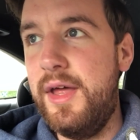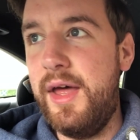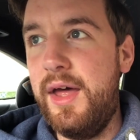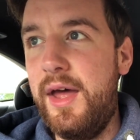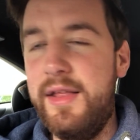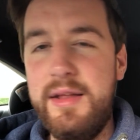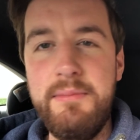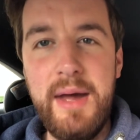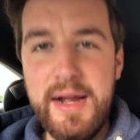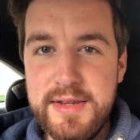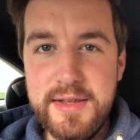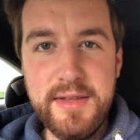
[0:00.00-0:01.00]
I think
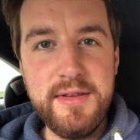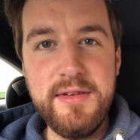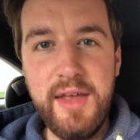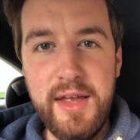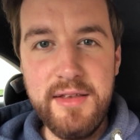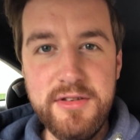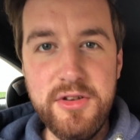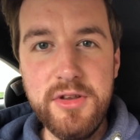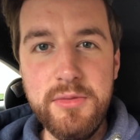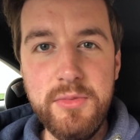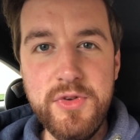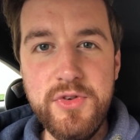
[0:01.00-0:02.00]
Maxton Designs do them and